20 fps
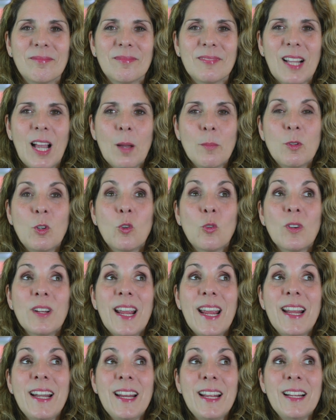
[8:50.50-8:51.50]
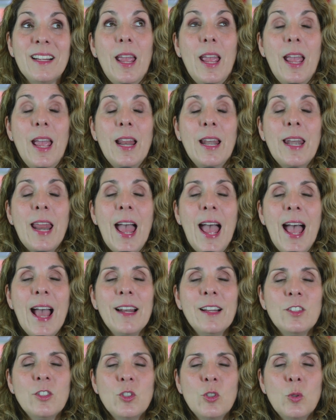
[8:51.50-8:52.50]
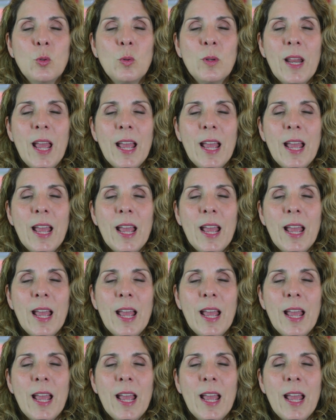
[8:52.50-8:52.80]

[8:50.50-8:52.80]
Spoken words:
I'm creating an attitude